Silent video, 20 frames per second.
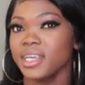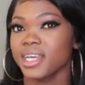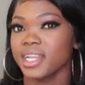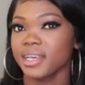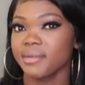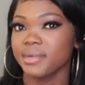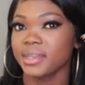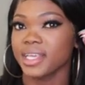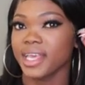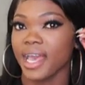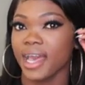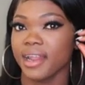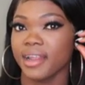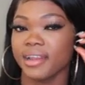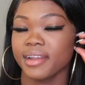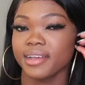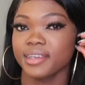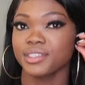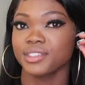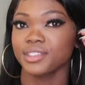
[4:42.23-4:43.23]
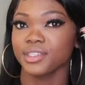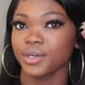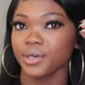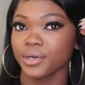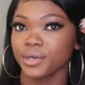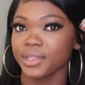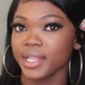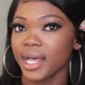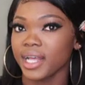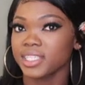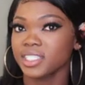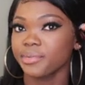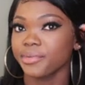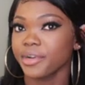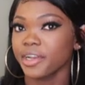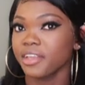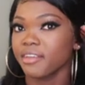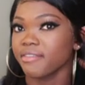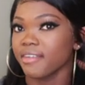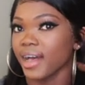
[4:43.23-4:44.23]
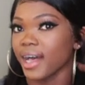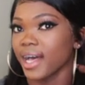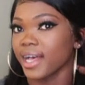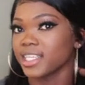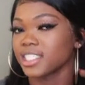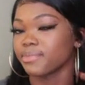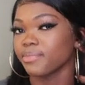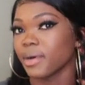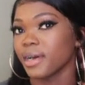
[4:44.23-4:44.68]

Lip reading: and I'm in Canada, so that's pretty fast.